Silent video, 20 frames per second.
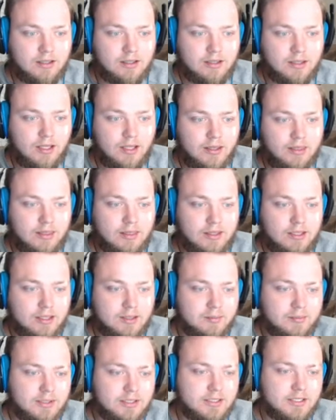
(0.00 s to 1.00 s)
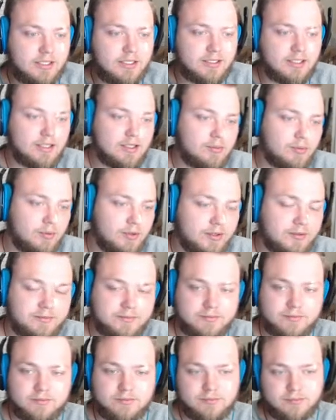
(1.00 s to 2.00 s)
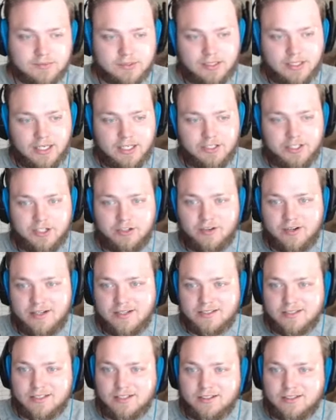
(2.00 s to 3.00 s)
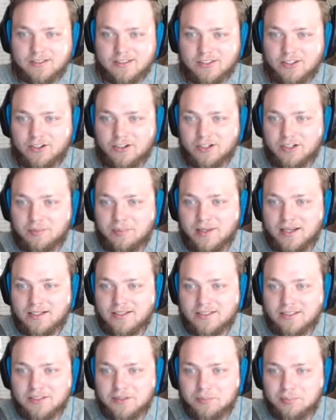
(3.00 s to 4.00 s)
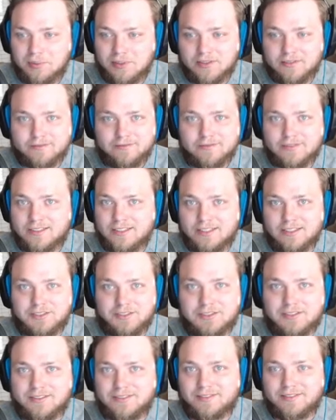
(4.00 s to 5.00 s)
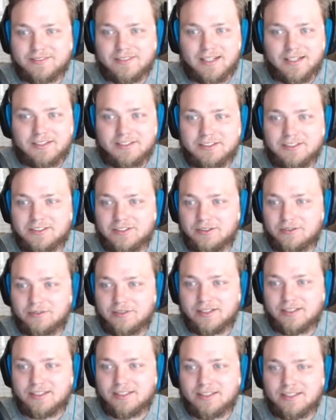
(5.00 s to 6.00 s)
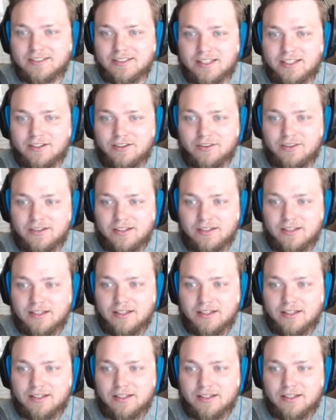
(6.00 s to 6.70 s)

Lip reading: I think I'm gonna take Tyler Boyd. AJ Green's there. It's hard to pass up, but I just don't think he's gonna stay healthy.